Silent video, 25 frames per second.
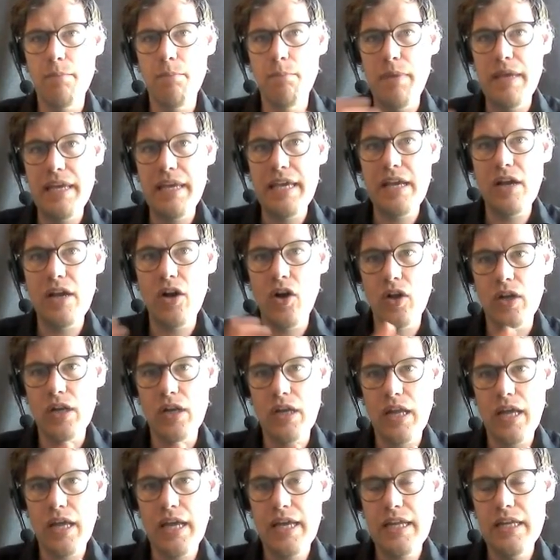being
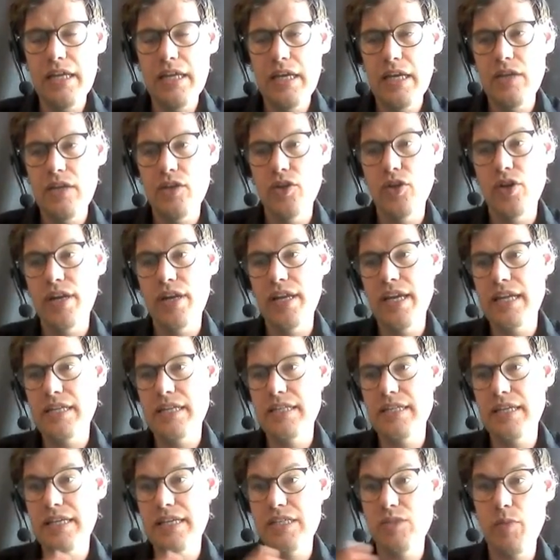online, you're going to get
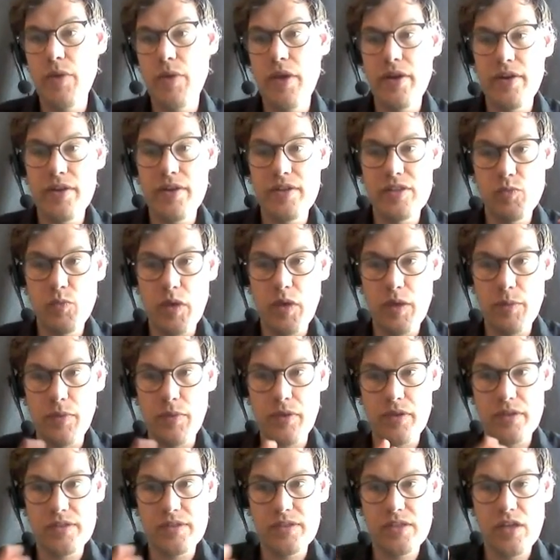to experience
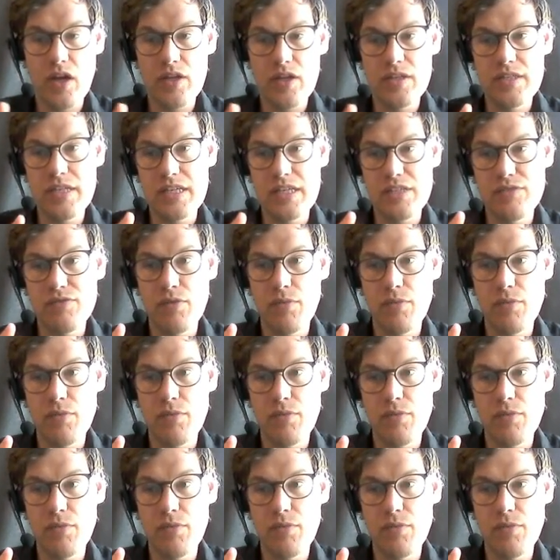people's context